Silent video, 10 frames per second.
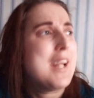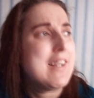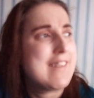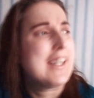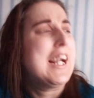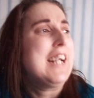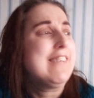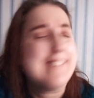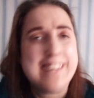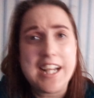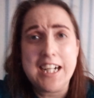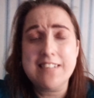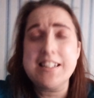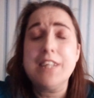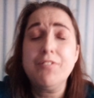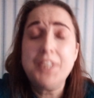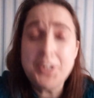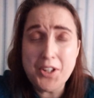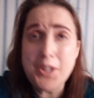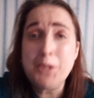is again that if you
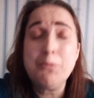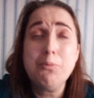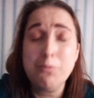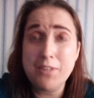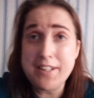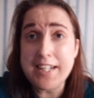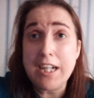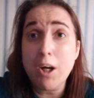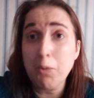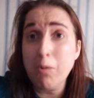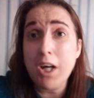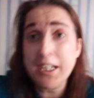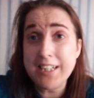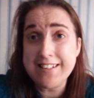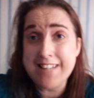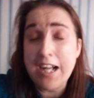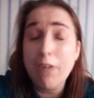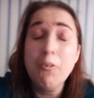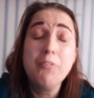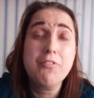do the DIY
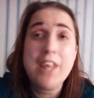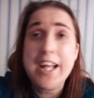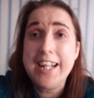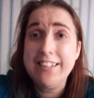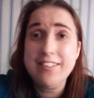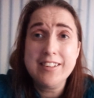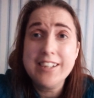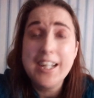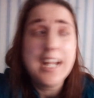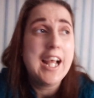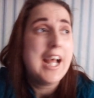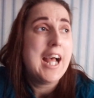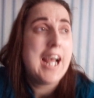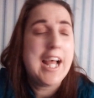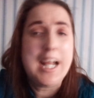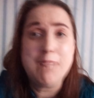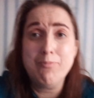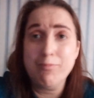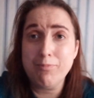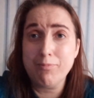yourself then um,